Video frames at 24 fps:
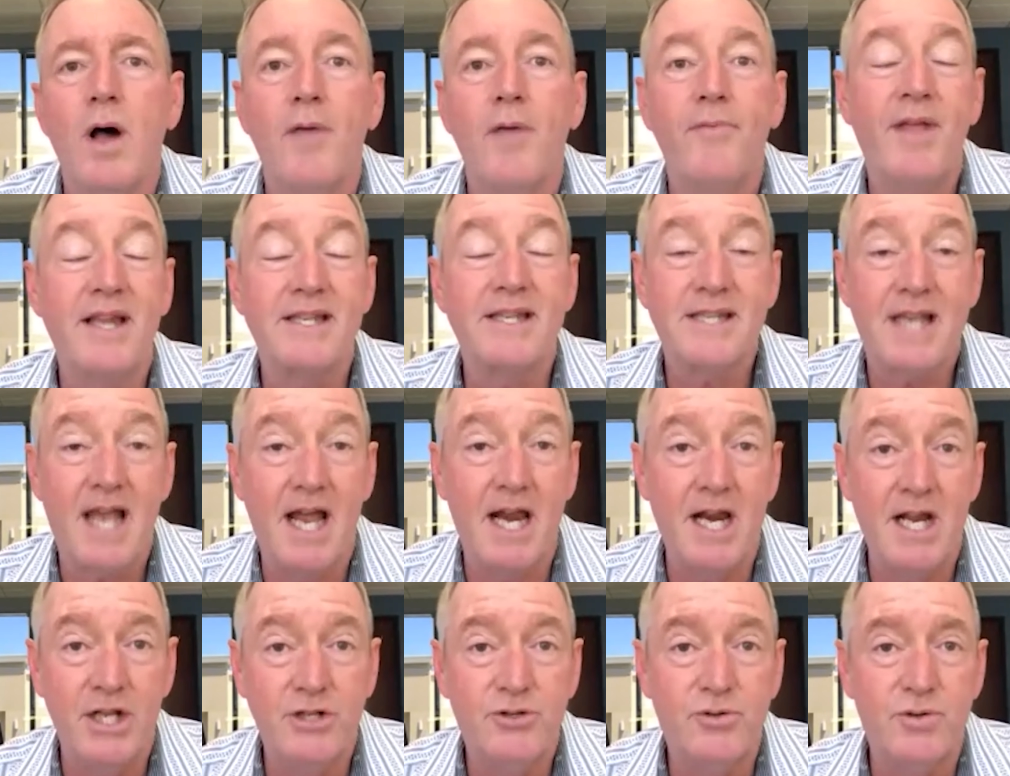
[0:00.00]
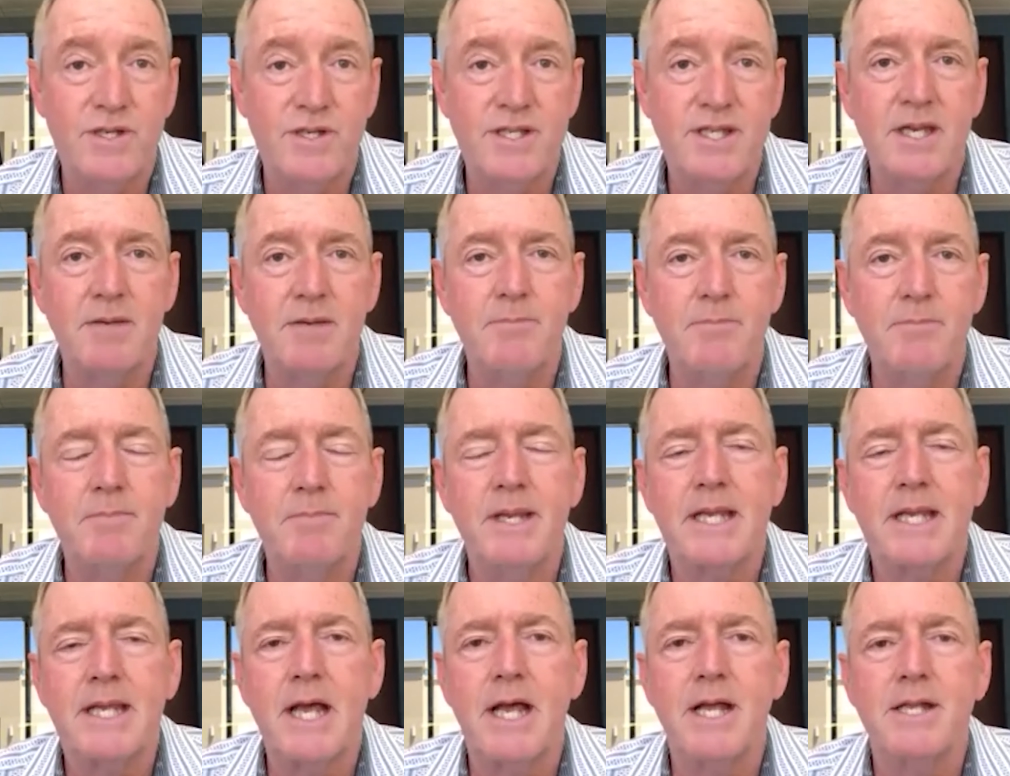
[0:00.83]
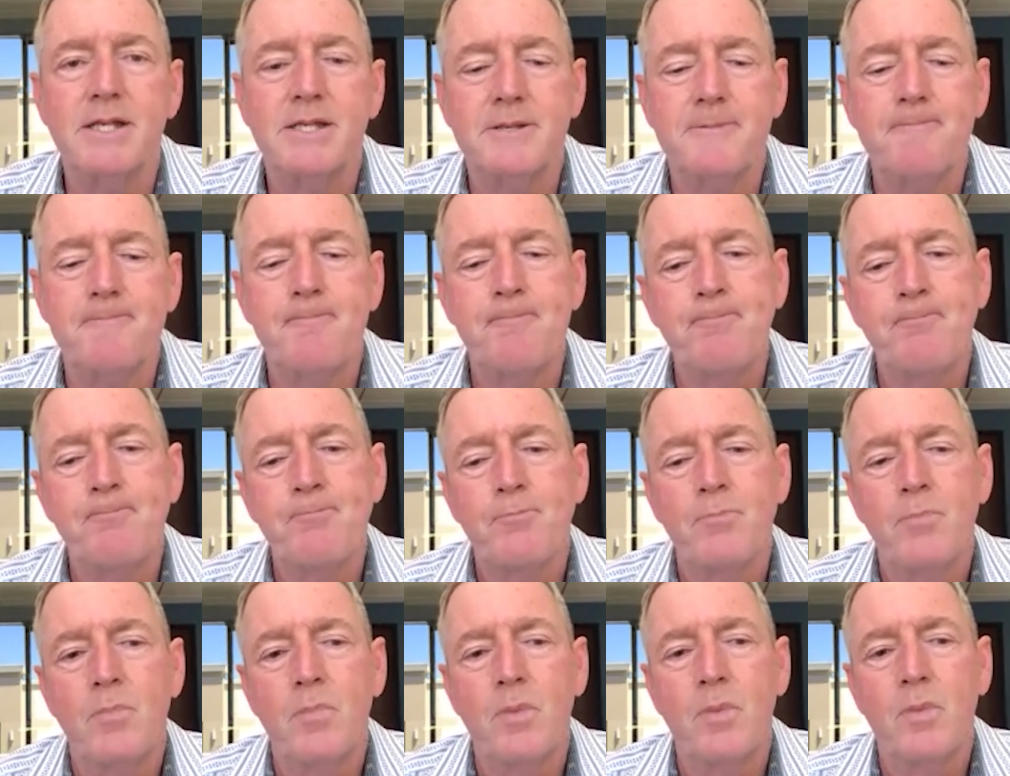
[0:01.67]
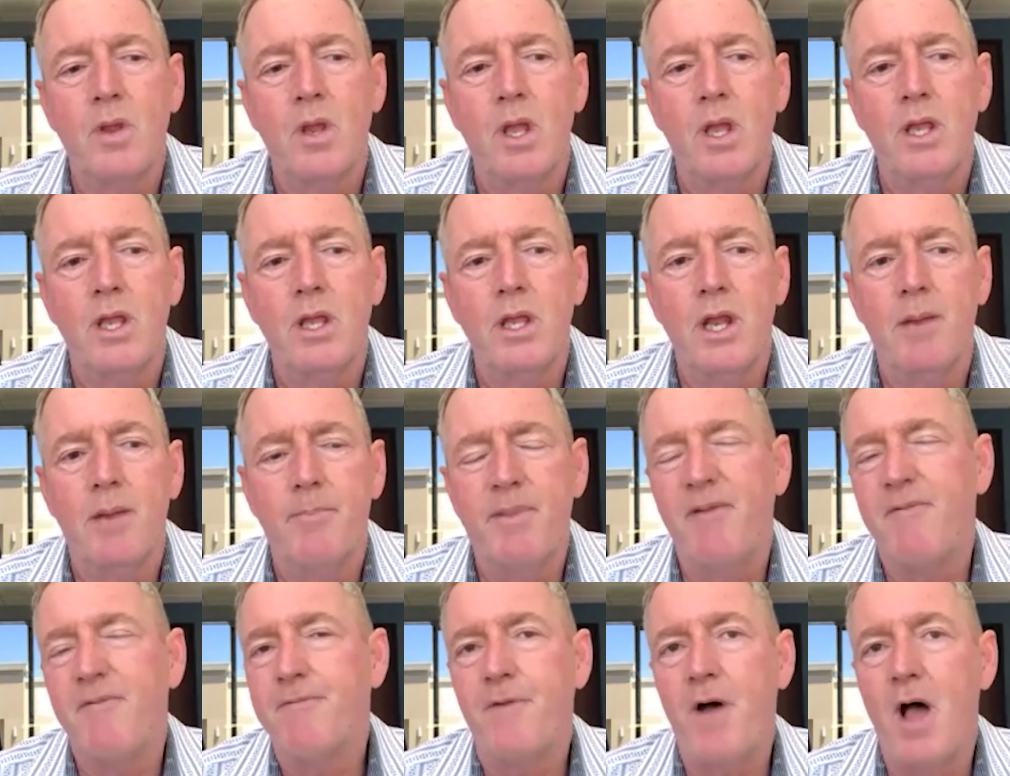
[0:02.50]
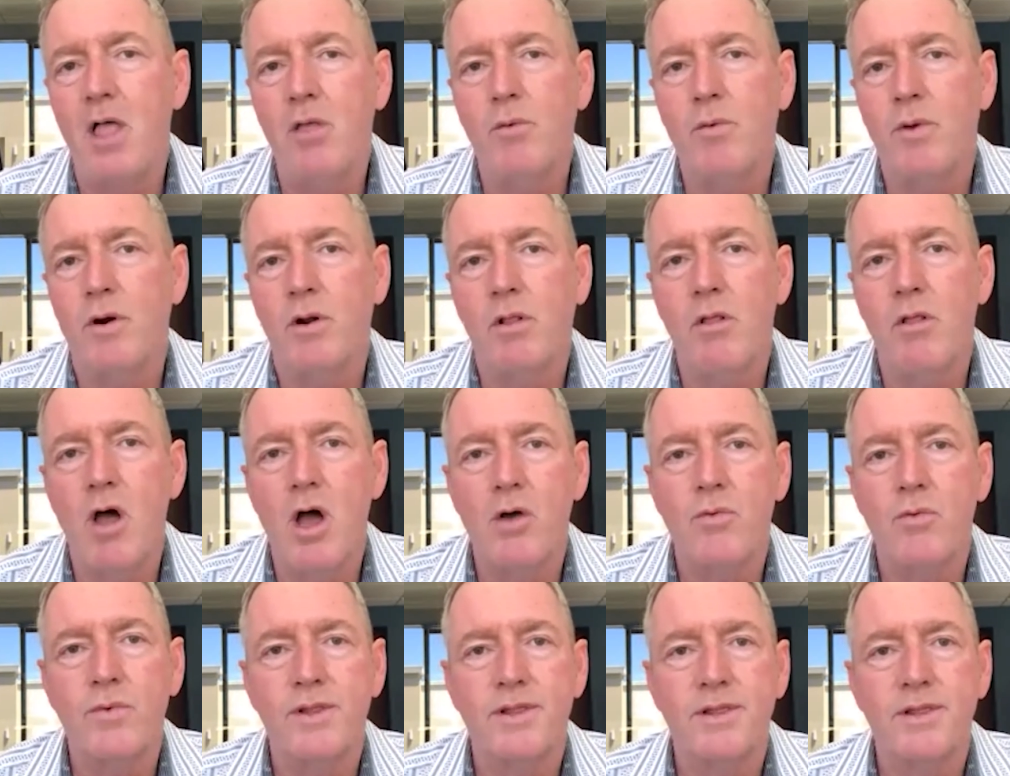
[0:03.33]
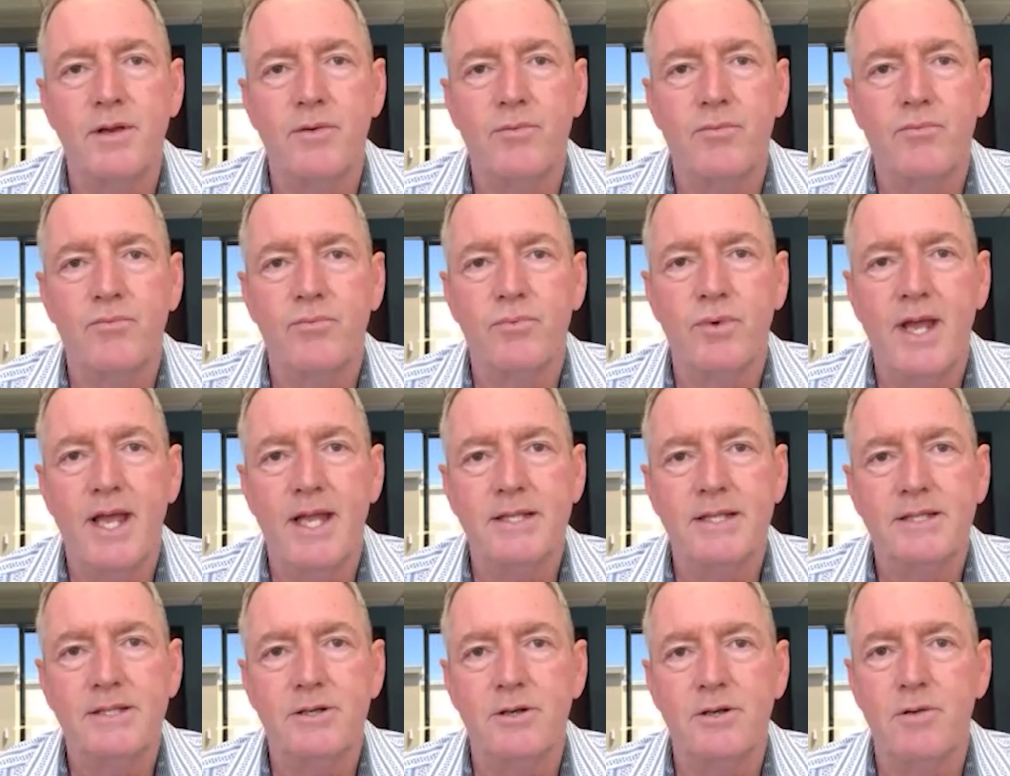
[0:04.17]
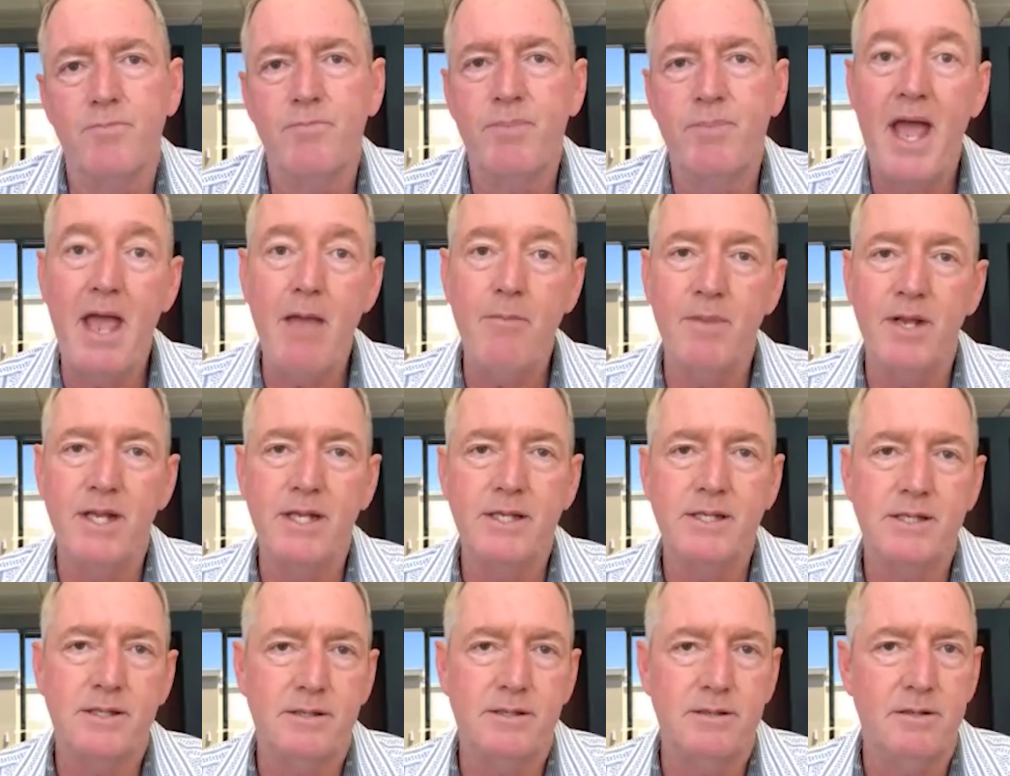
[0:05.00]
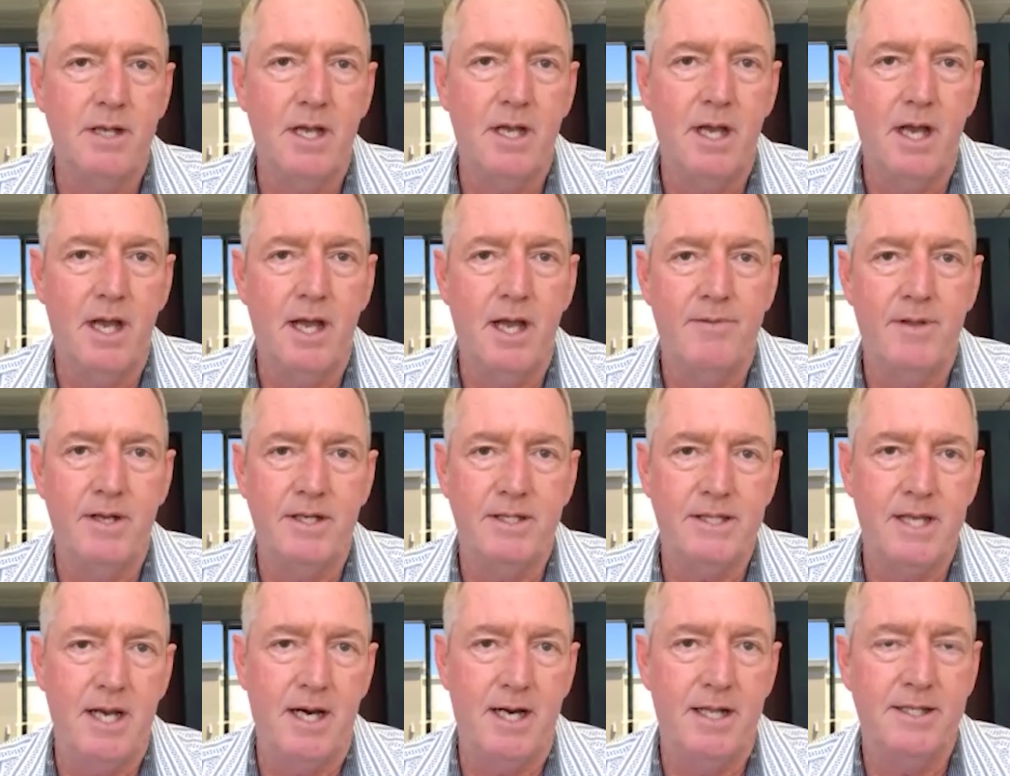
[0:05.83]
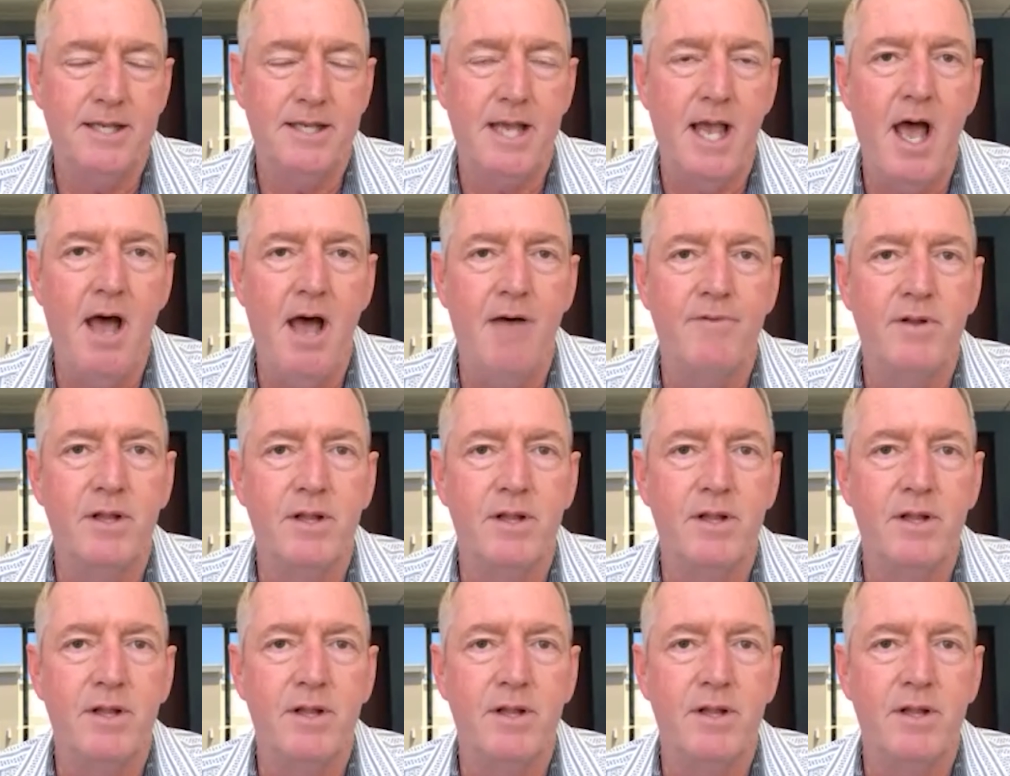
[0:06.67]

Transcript: Well, that's kind of interesting because you'd have been following along with the rental payments uh, that tenants have.